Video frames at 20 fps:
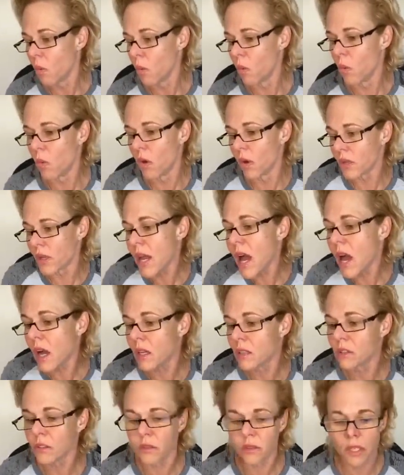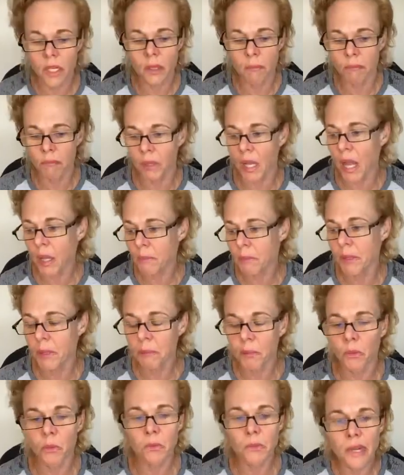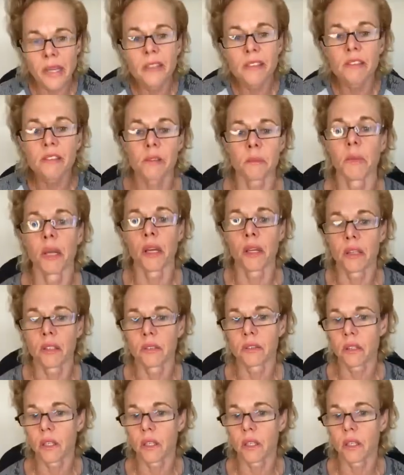well, yeah, because like black people raised me,